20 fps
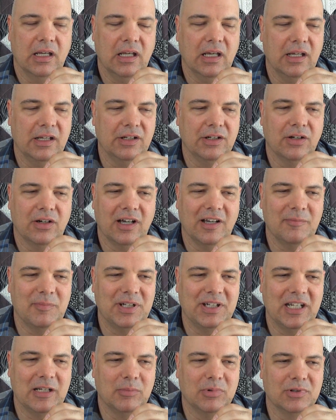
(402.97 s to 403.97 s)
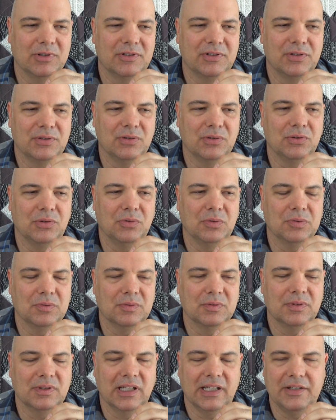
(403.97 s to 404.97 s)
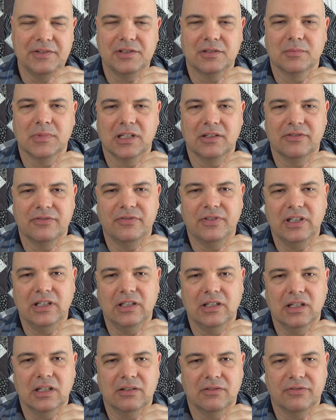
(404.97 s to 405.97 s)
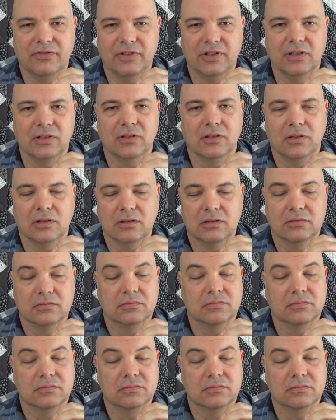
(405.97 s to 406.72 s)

you know, I've been able to laser my feet and feel